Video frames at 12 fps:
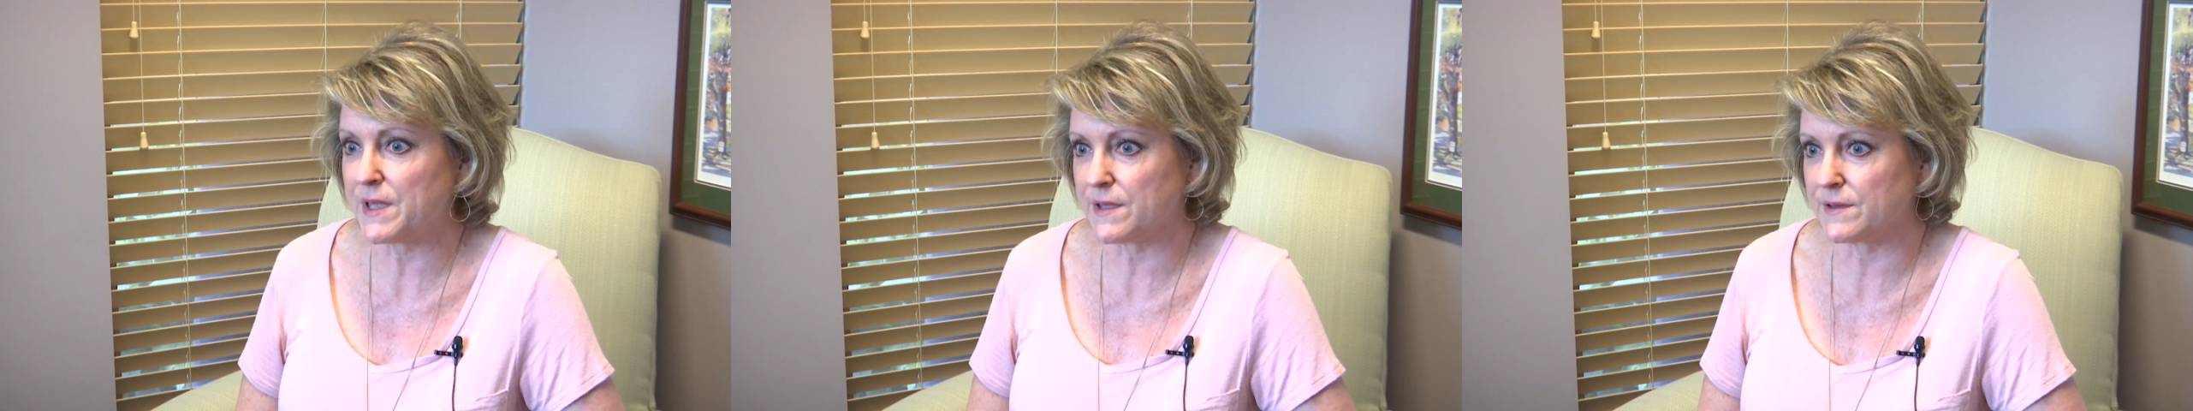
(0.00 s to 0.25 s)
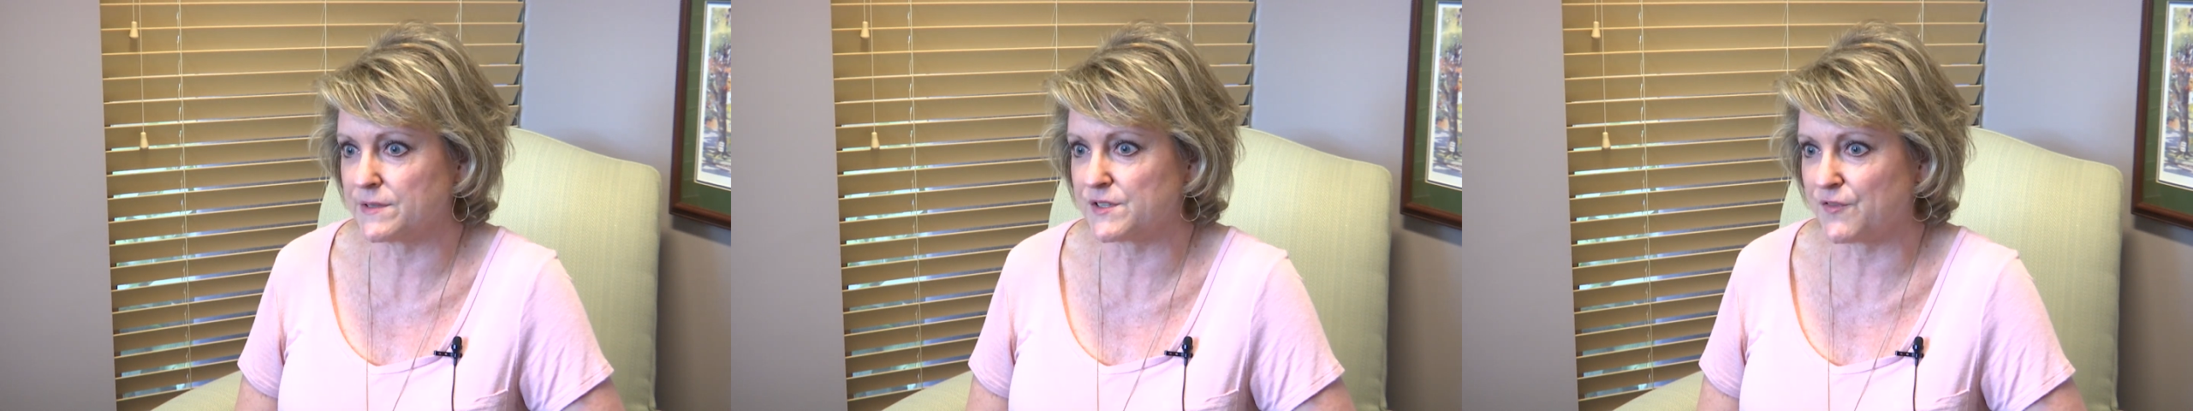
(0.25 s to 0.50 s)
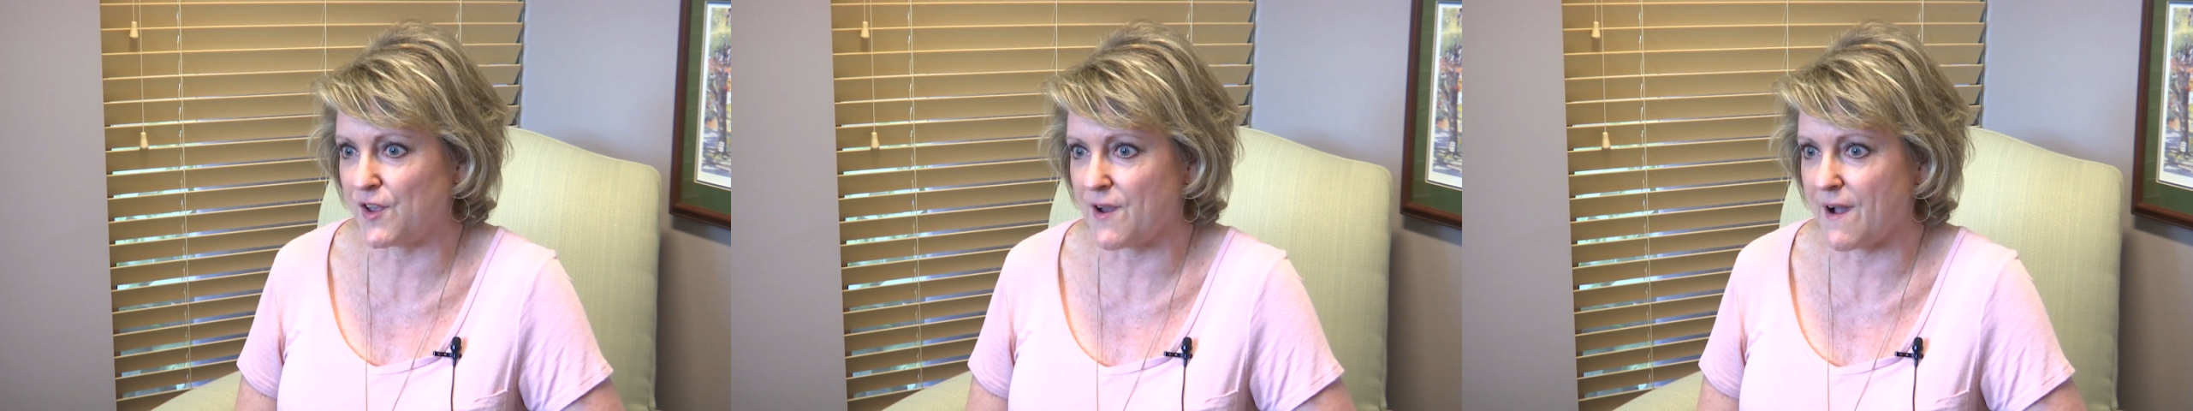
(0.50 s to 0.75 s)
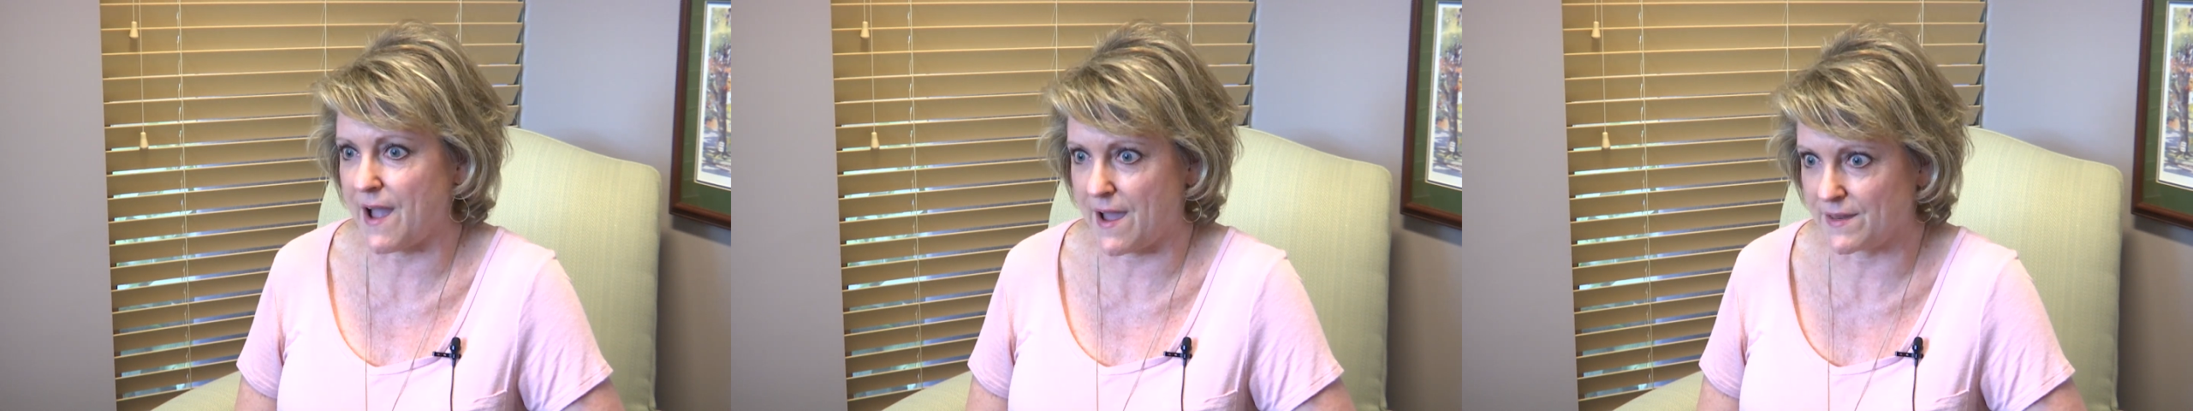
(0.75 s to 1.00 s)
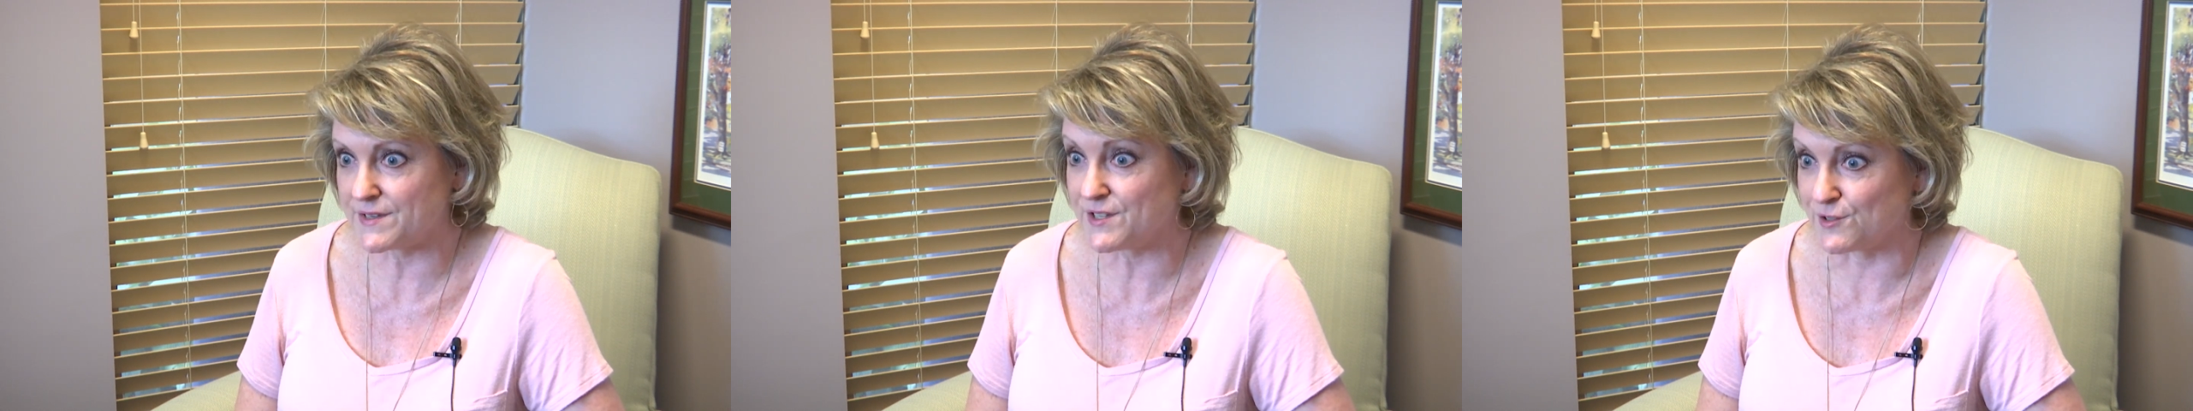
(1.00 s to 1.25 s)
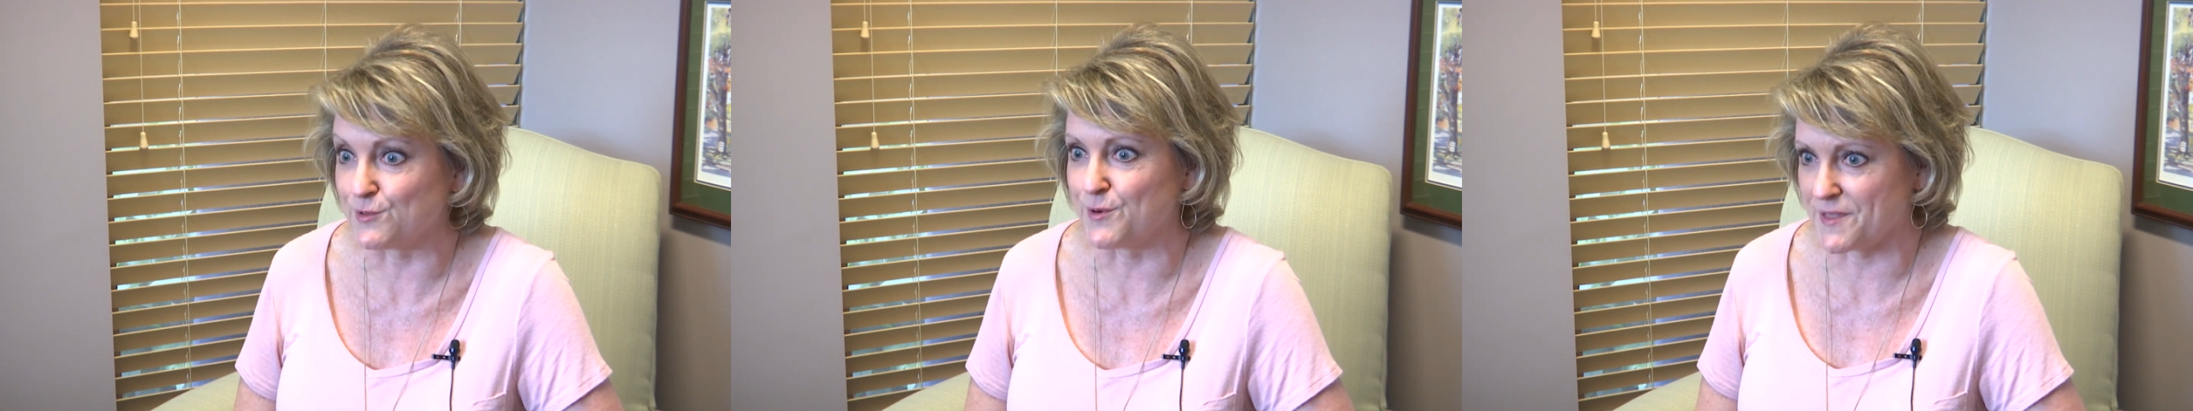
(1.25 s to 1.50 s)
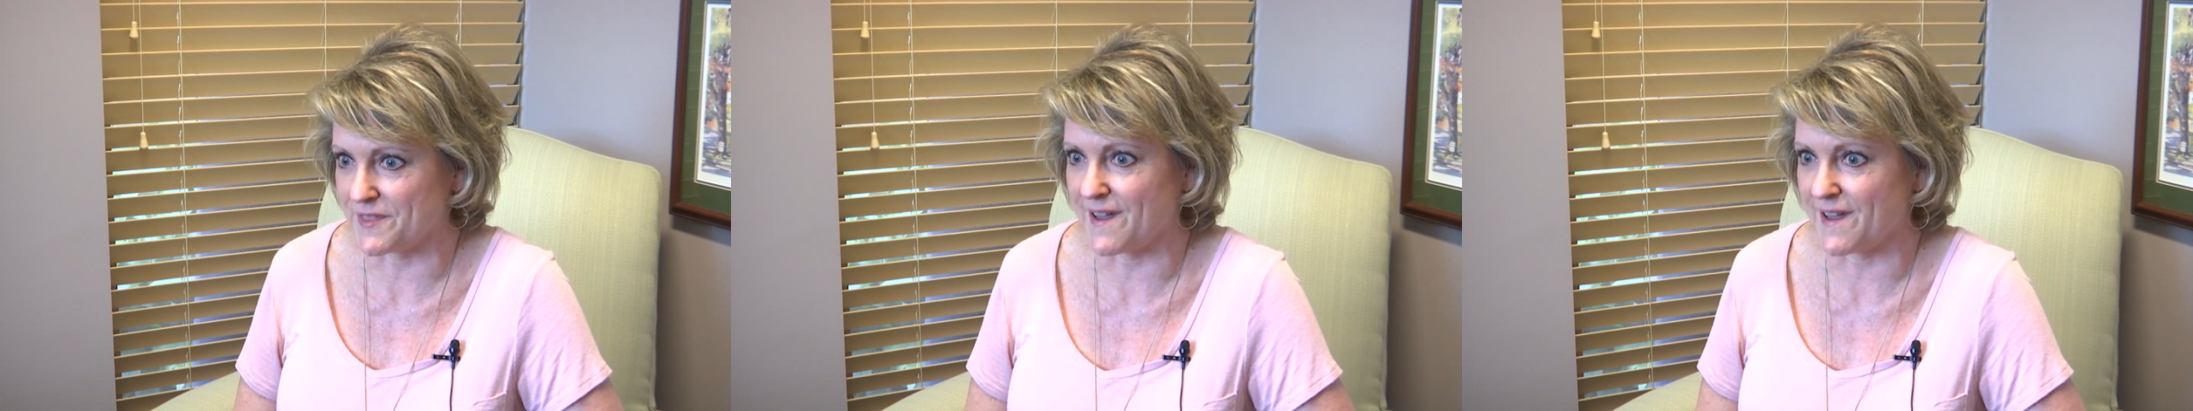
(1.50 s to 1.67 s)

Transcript: kids figure out how to deal with